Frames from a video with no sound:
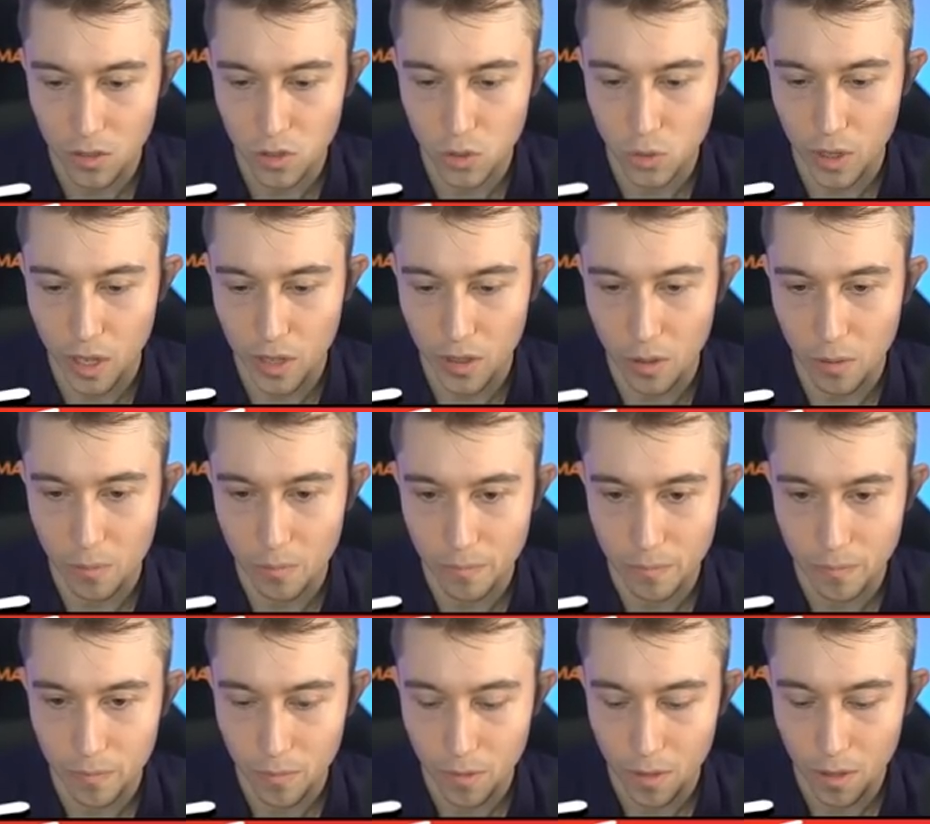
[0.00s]
It's okay,
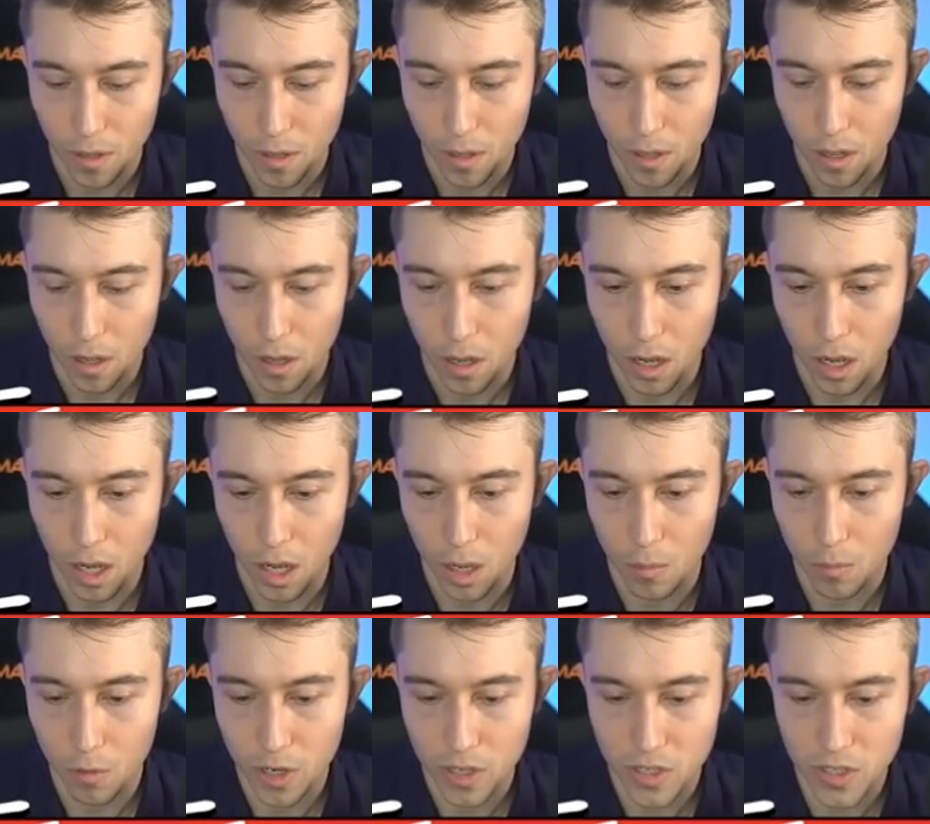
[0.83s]
though.
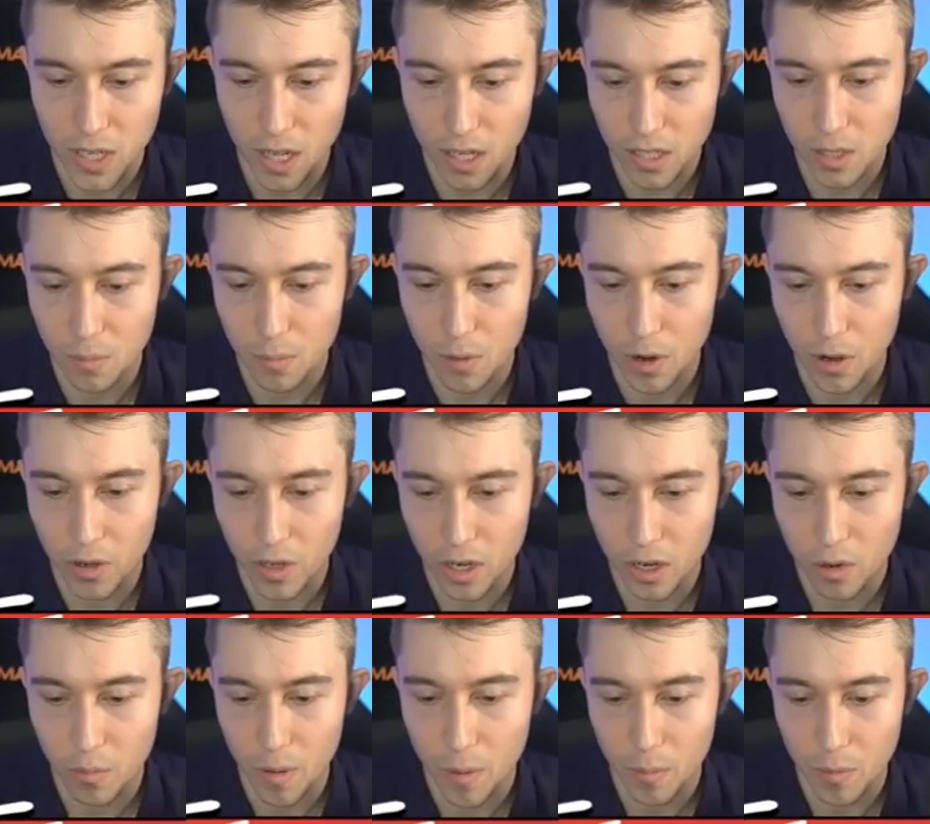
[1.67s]
Um, we're in a Skeleton Barrel here.